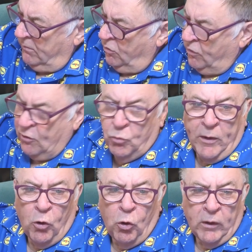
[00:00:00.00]
Because as
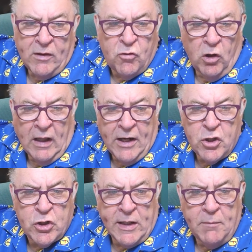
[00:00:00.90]
with all these sort of
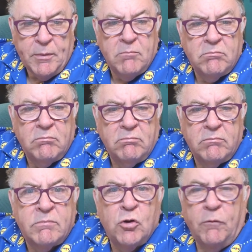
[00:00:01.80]
like cheap
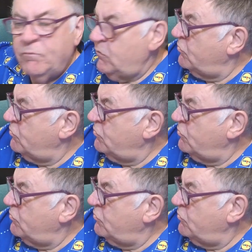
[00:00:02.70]
sort of